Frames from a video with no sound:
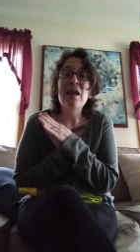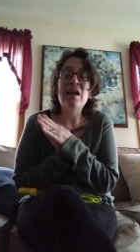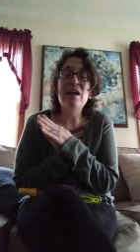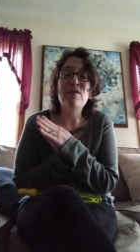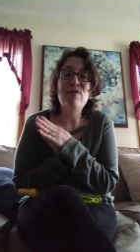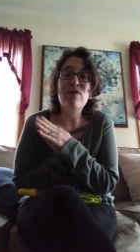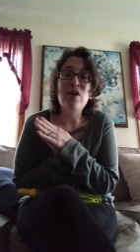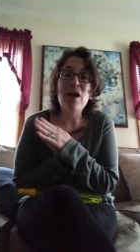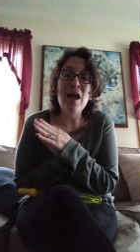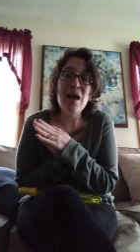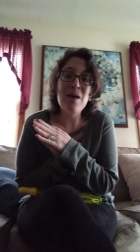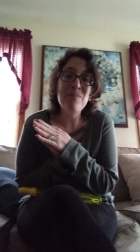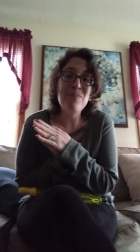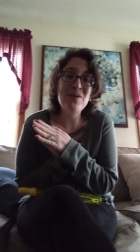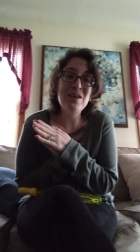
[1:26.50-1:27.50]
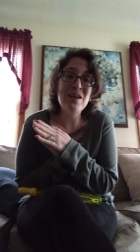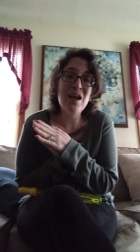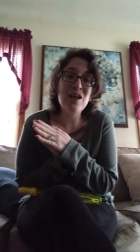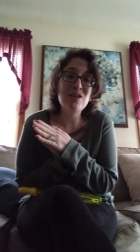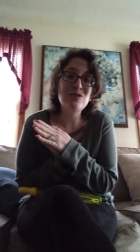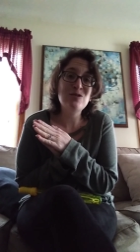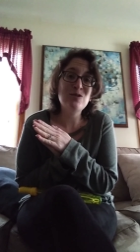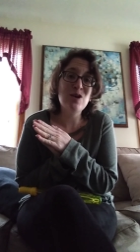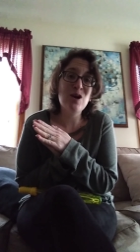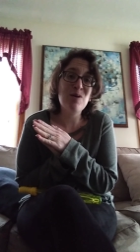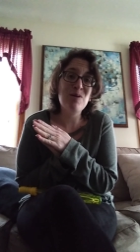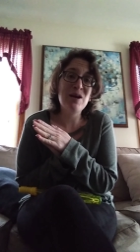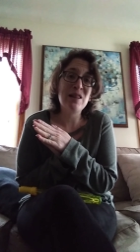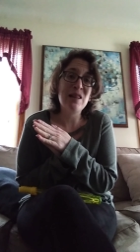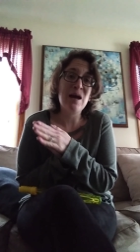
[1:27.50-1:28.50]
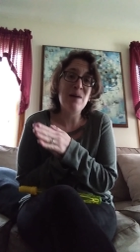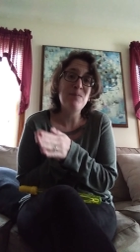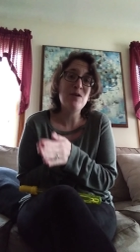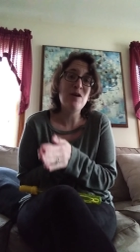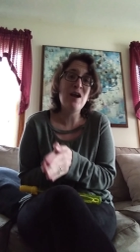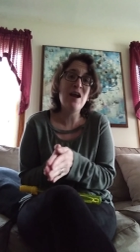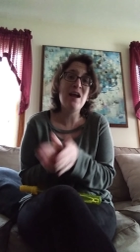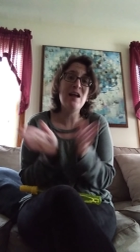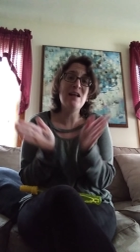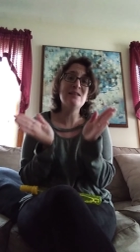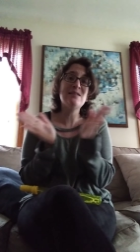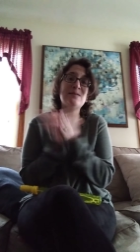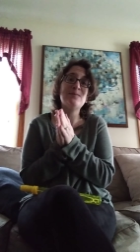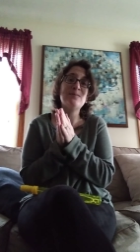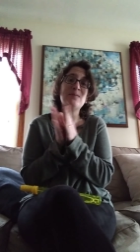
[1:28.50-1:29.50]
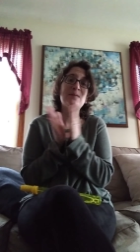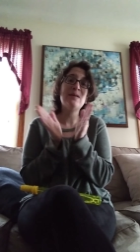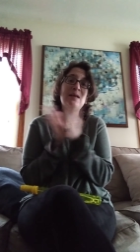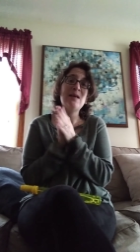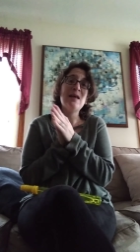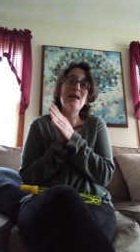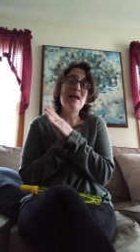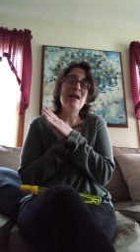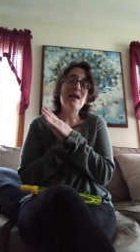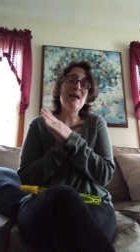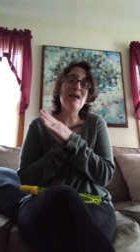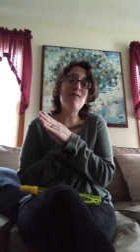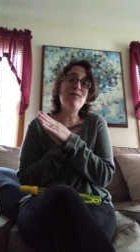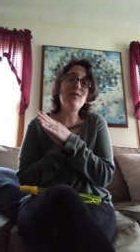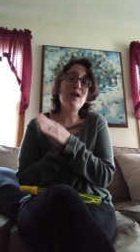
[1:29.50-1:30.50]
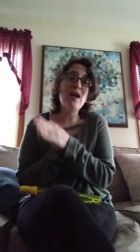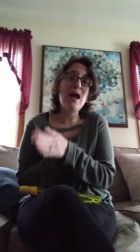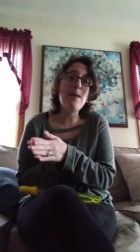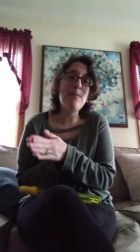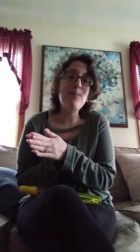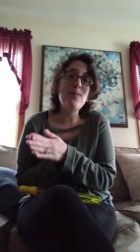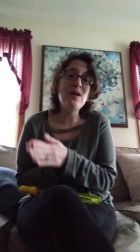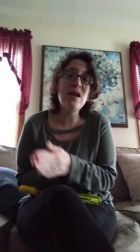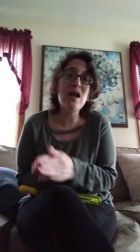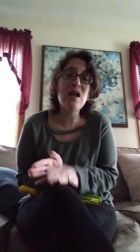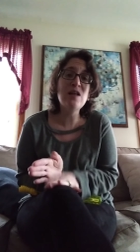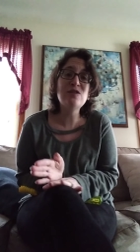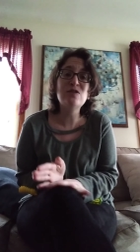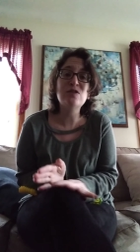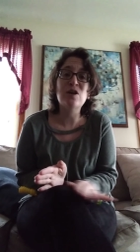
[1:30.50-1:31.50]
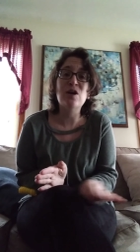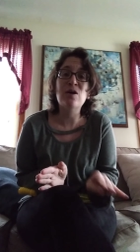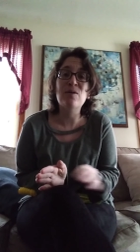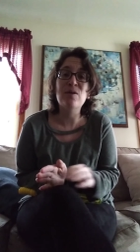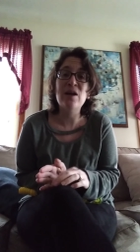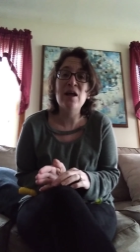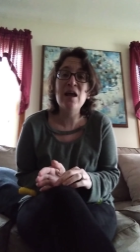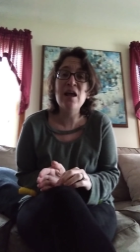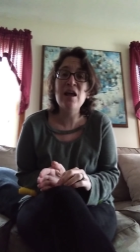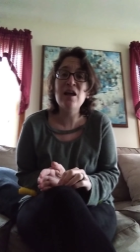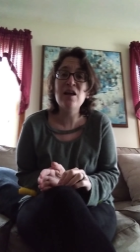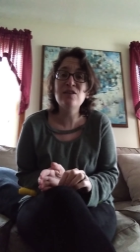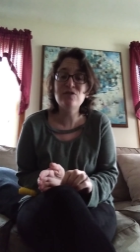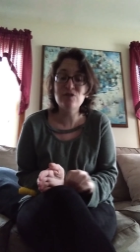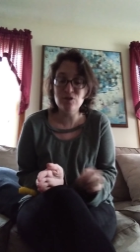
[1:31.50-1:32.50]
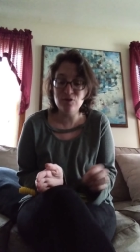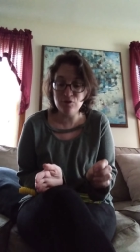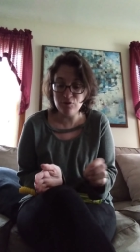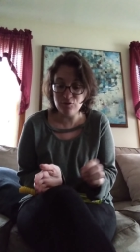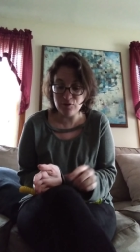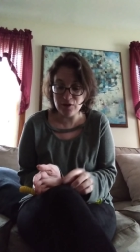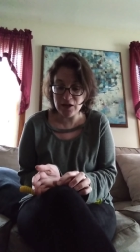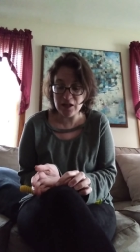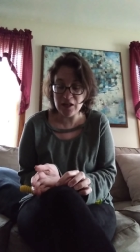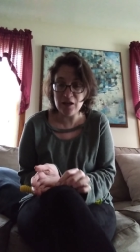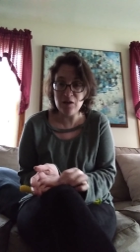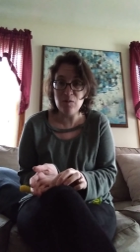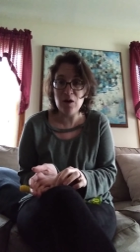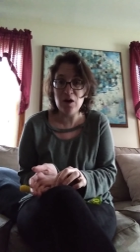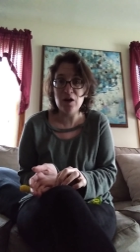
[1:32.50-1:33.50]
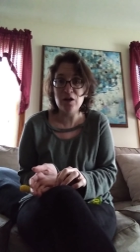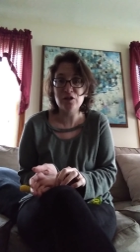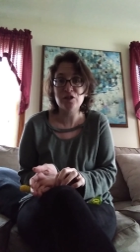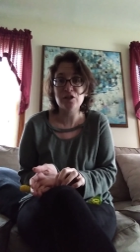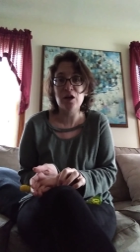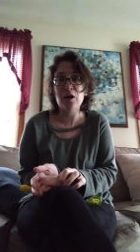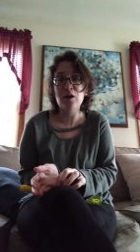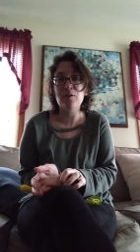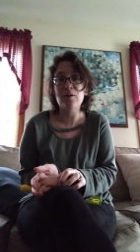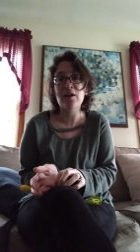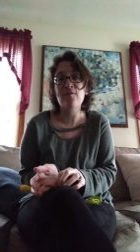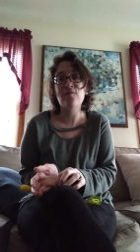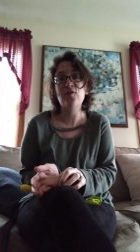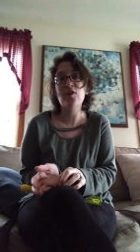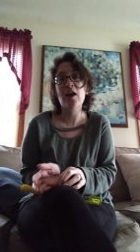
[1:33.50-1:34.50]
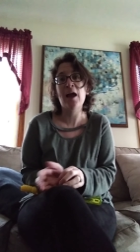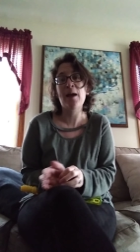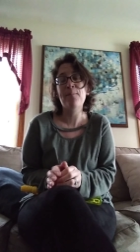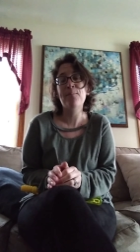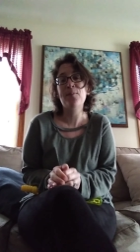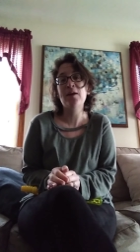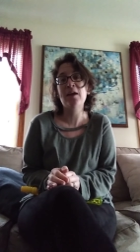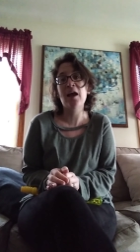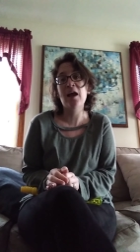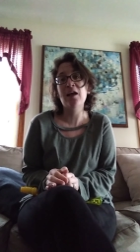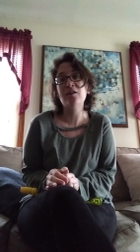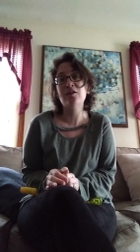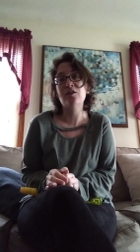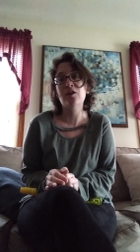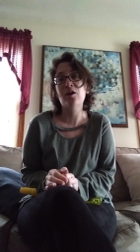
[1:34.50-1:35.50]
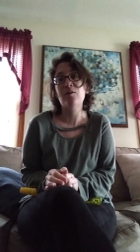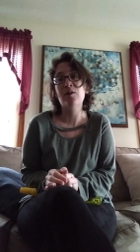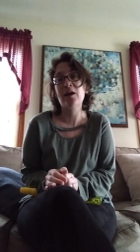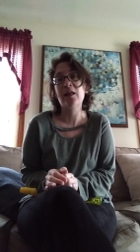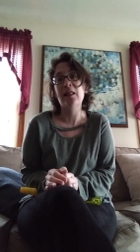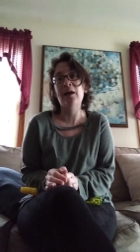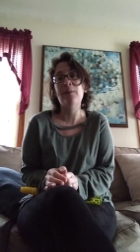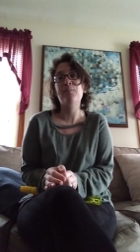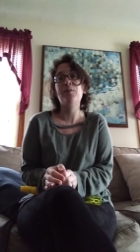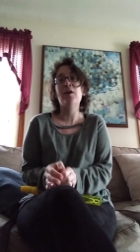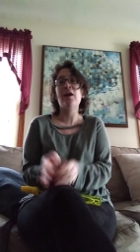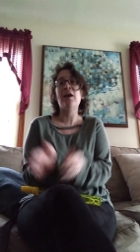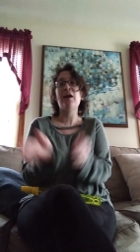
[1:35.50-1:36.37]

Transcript: If you're happy and you know it, clap your hands. If you're happy and you know it and you really want to show it. If you're happy and you know it, clap your